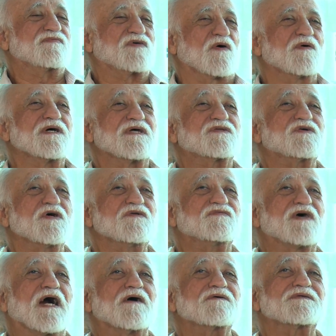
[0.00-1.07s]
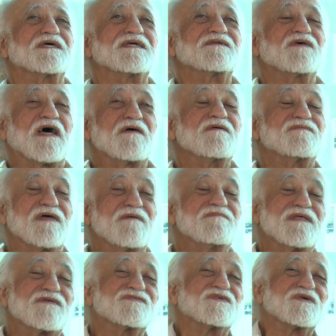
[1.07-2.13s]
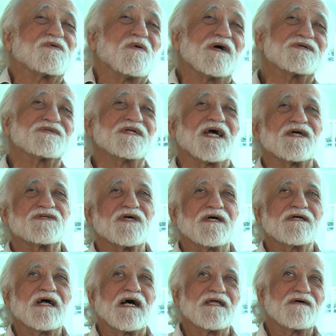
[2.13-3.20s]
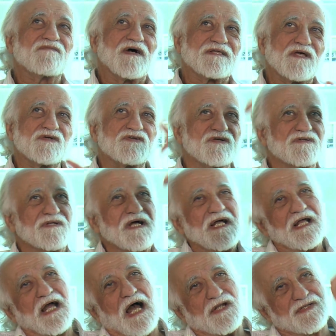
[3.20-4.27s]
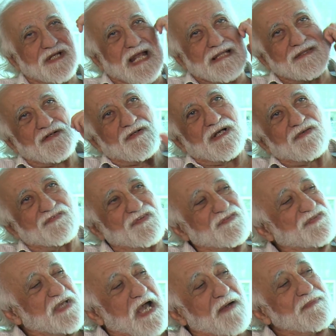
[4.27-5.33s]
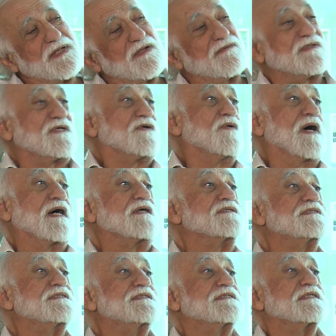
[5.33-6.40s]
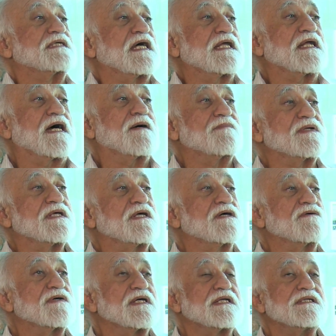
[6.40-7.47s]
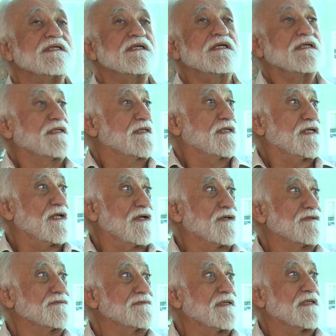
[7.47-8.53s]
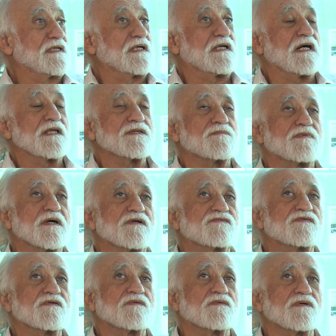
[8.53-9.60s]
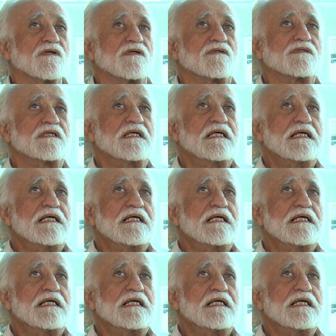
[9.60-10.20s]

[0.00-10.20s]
So it turns out that that's a good question, actually. In fact, I should get the list to see how many are in the U.S. and how many are in, you know, other parts of the world.